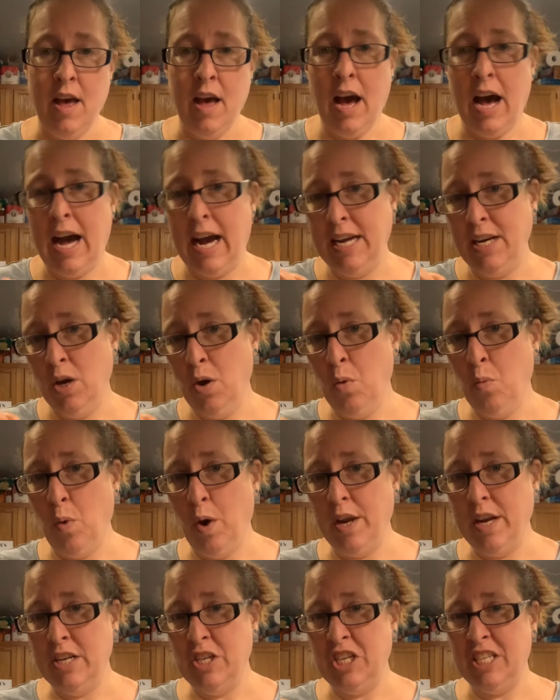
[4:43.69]
I don't
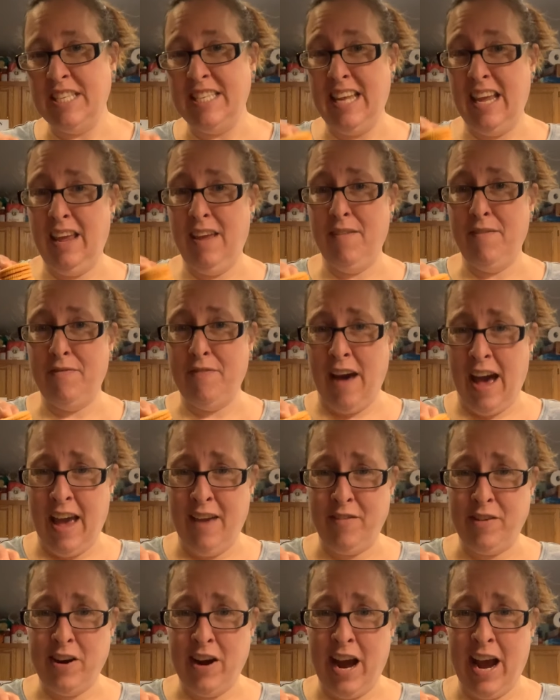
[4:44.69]
want to just eat 5
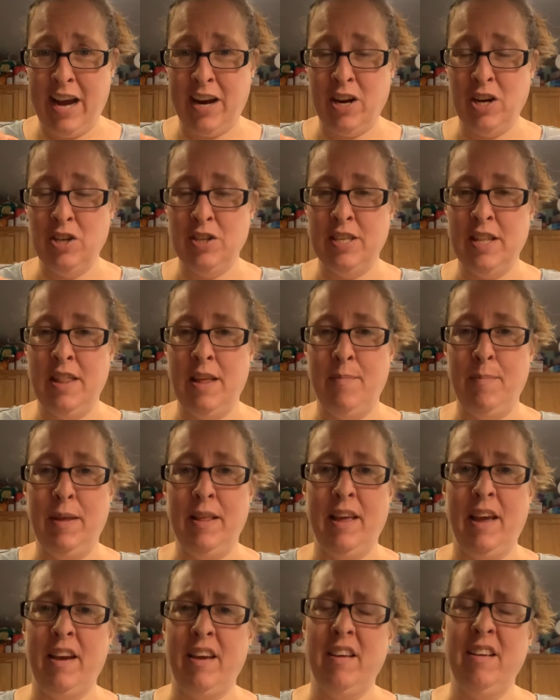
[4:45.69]
crackers and then be
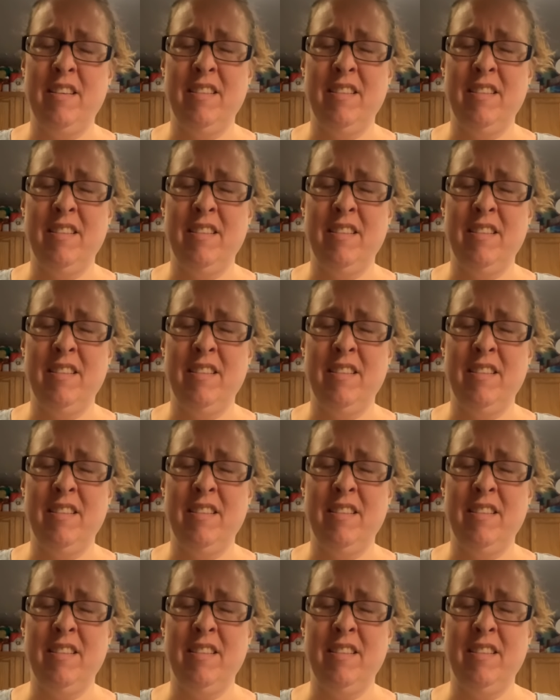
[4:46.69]
like,